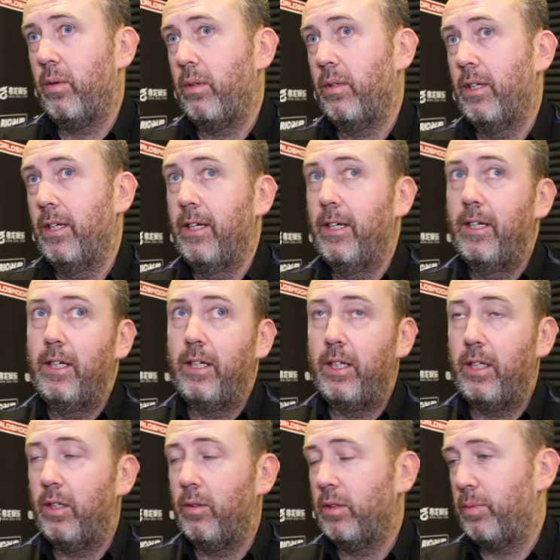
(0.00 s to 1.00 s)
And,
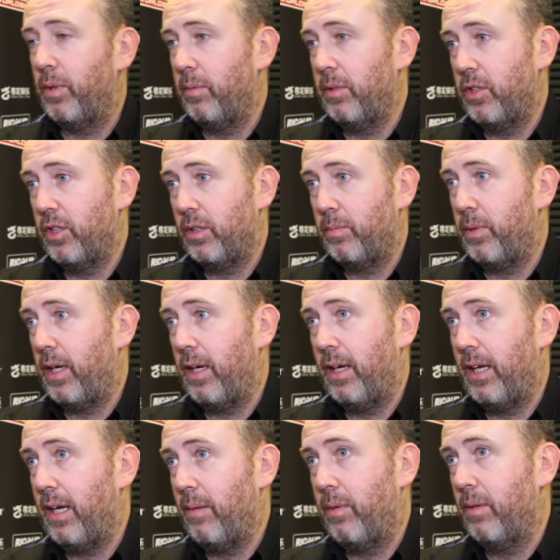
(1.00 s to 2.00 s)
you know, it's probably just
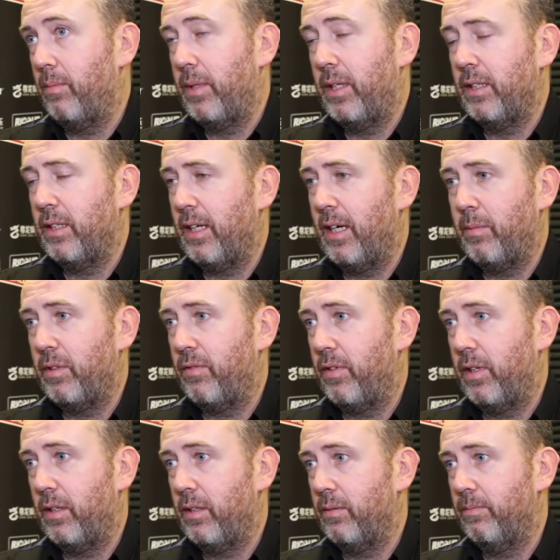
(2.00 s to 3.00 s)
behind that, but amazing
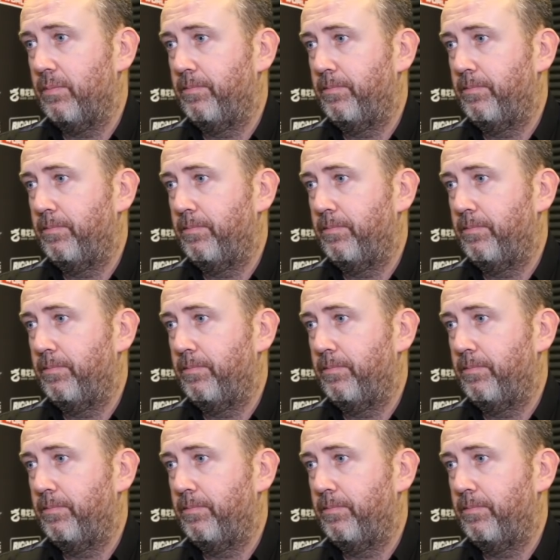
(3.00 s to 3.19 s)
atmosphere.